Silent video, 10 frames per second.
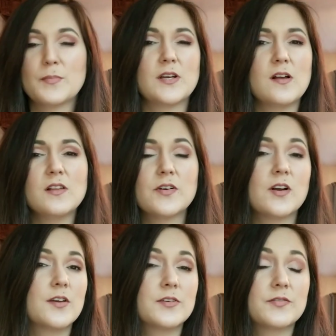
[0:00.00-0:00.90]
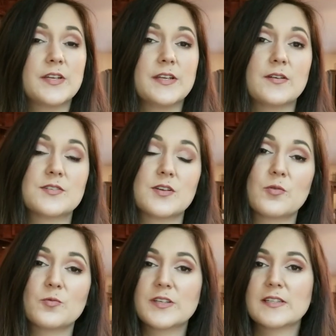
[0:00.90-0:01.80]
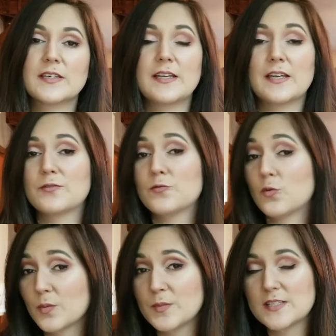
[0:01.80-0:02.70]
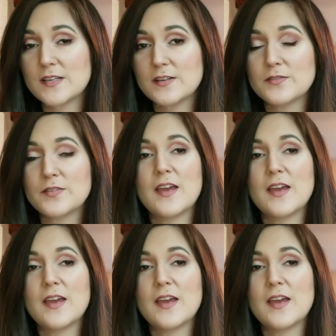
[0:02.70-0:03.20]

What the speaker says: but all of her other videos are really informative,